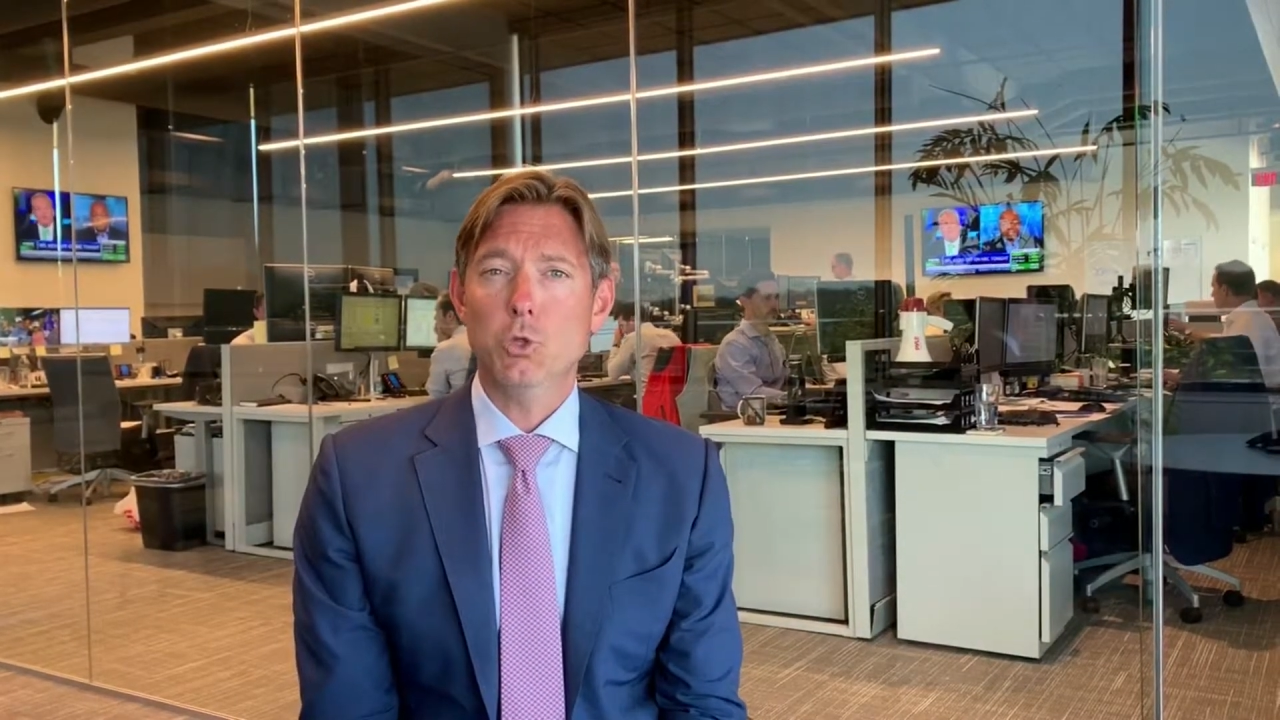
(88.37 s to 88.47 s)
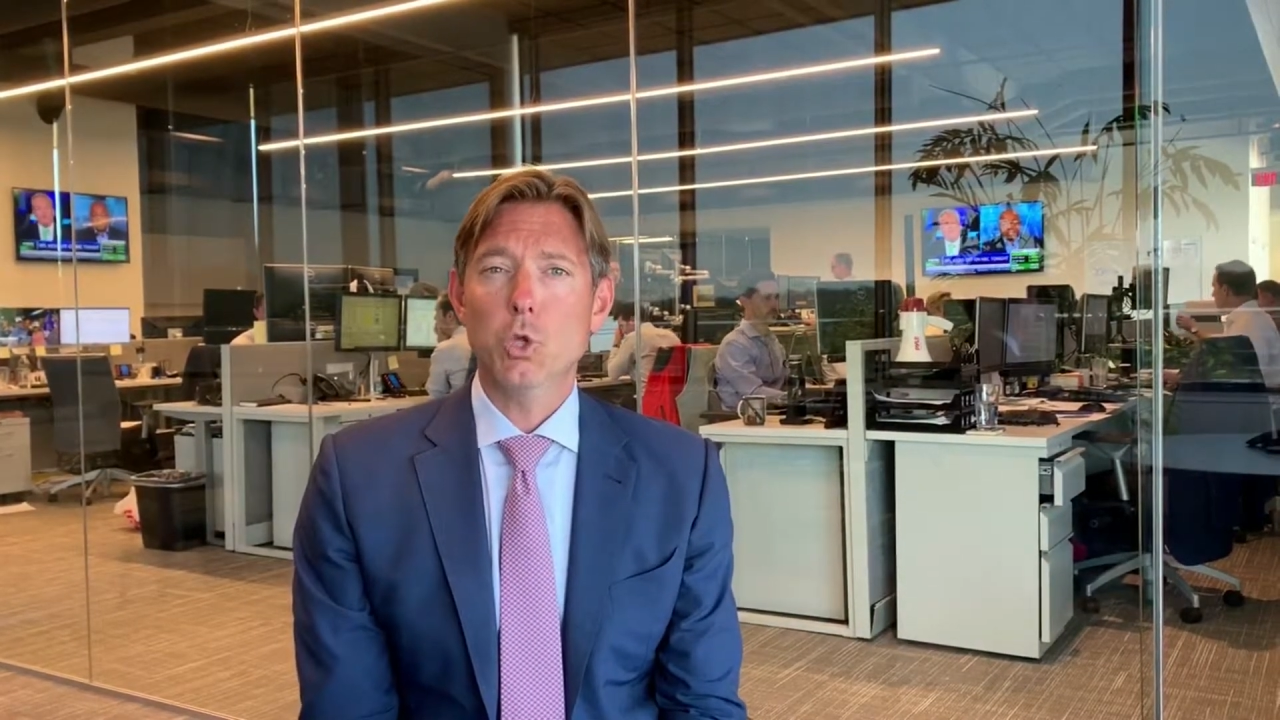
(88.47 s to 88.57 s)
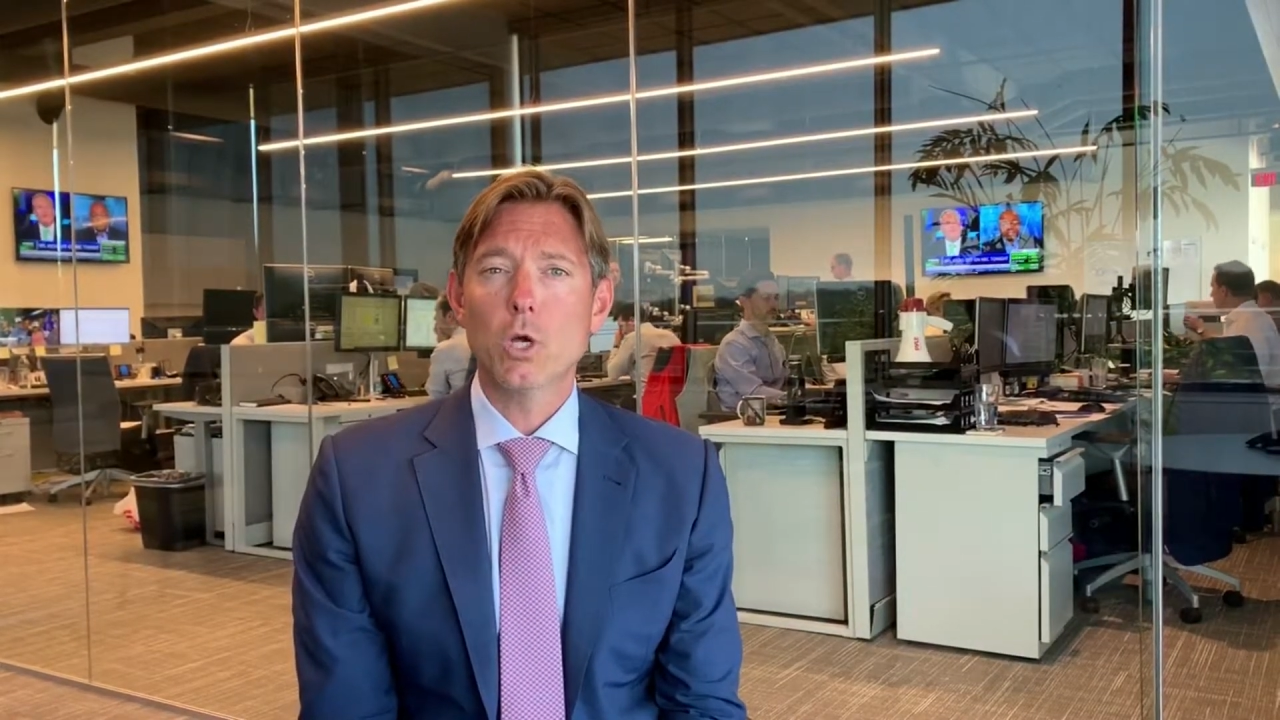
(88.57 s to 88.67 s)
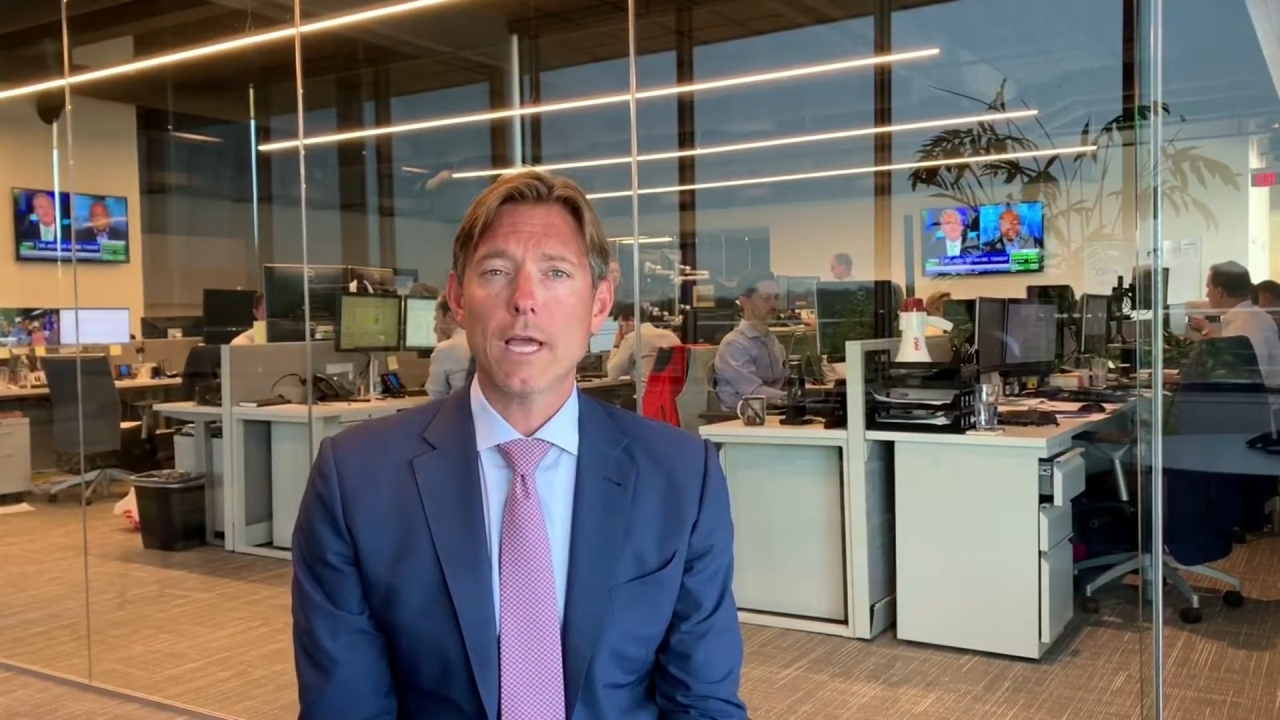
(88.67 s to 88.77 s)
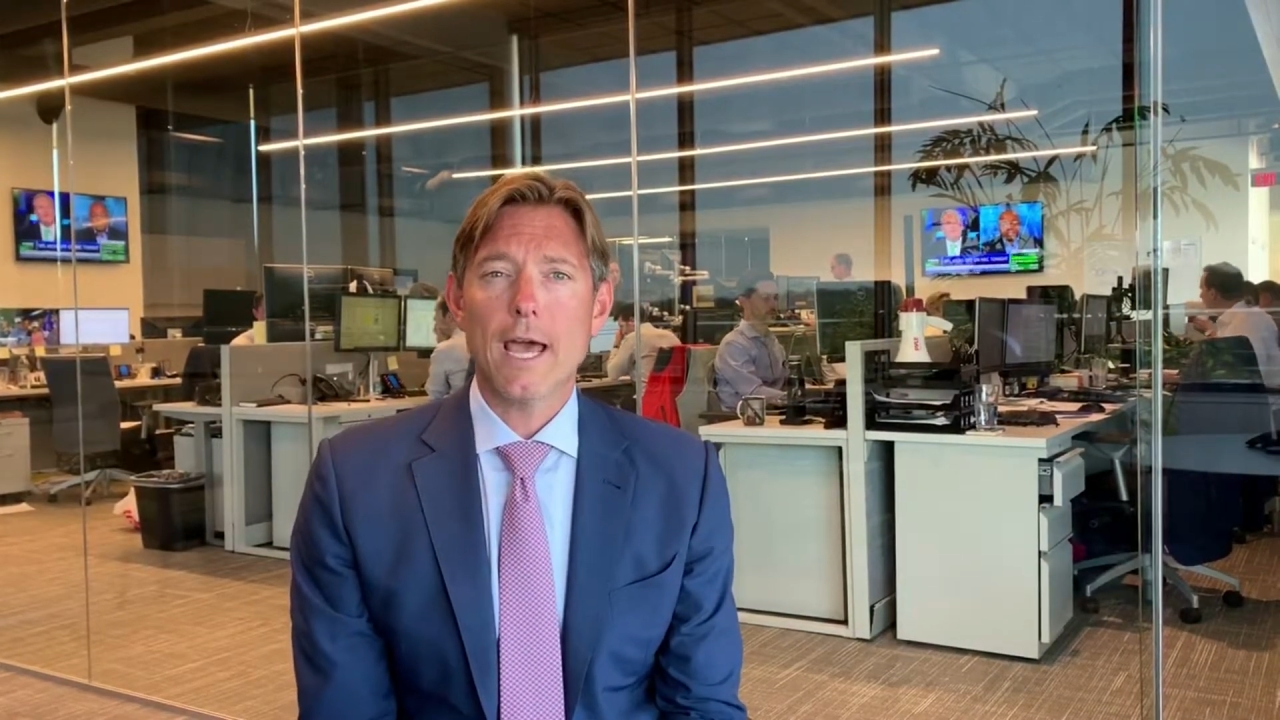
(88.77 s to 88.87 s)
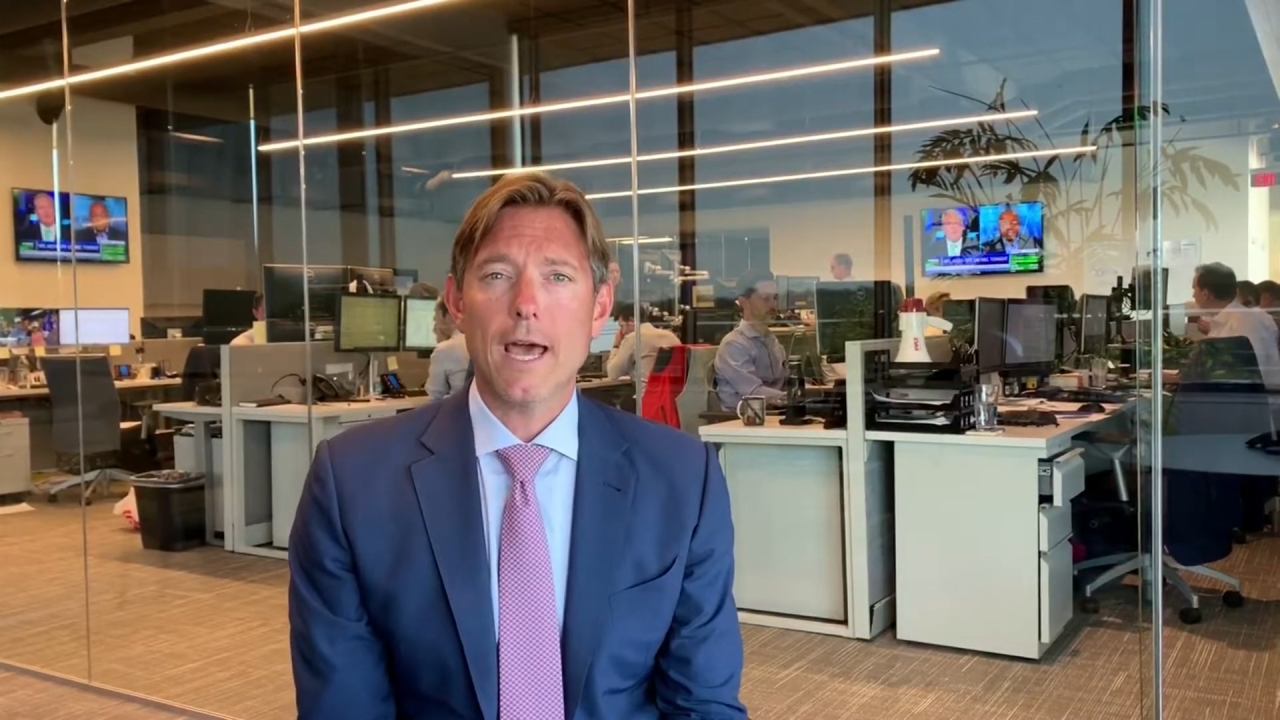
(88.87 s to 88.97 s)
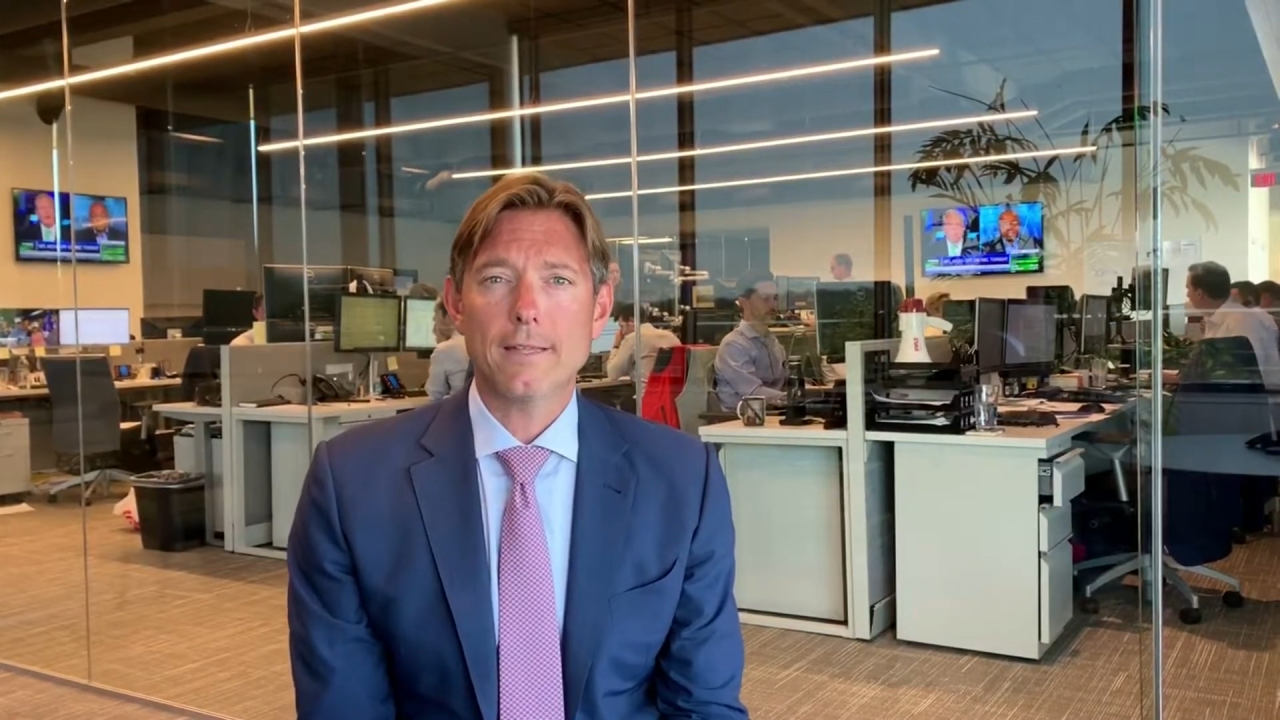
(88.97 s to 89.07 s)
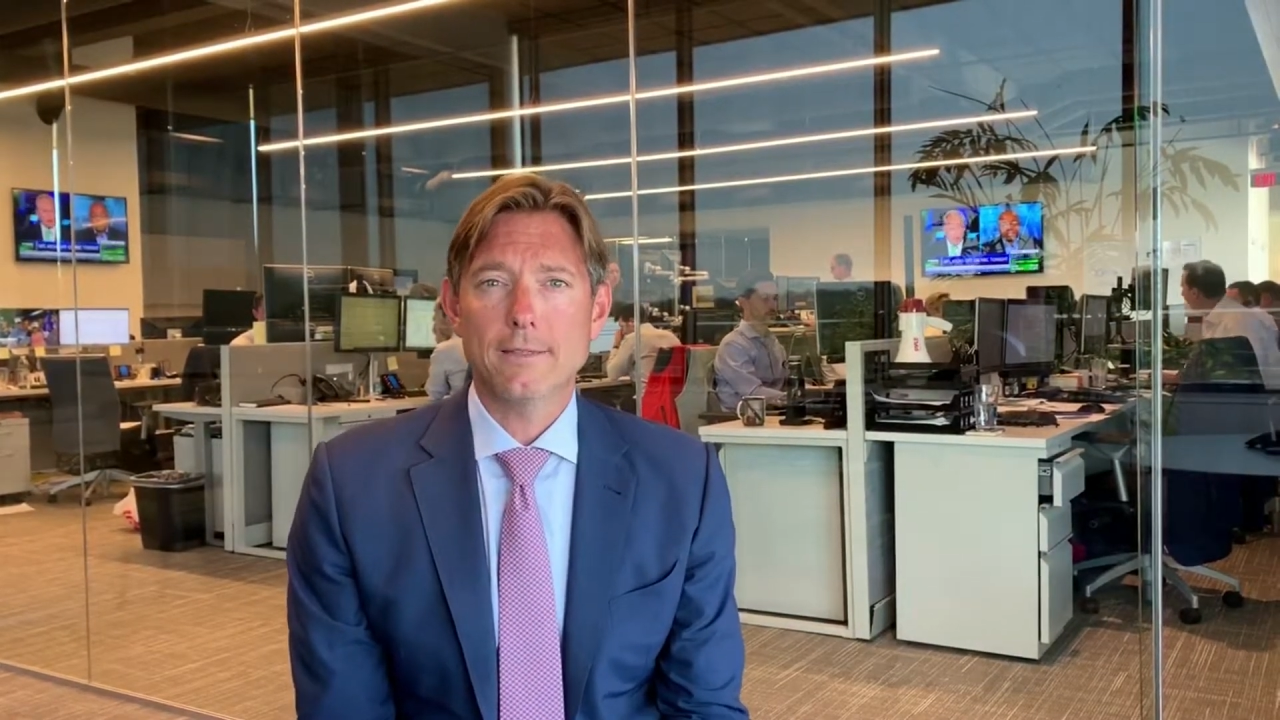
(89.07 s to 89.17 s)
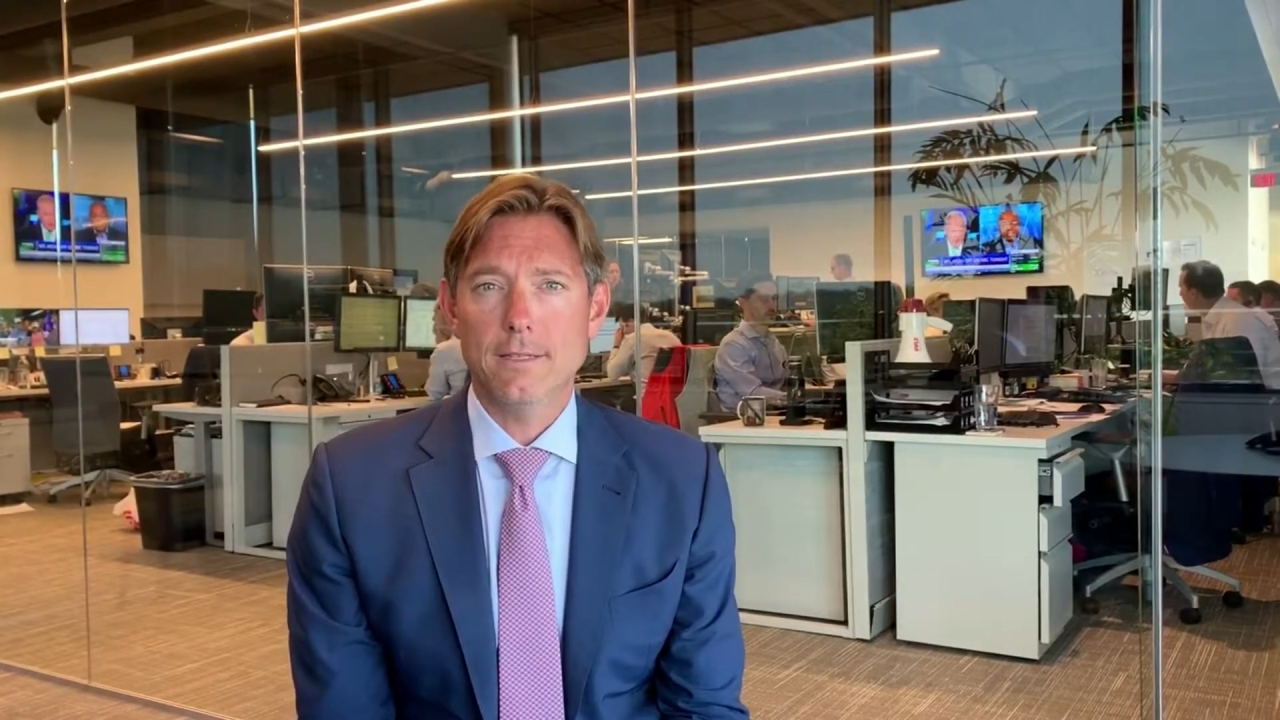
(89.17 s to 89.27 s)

look at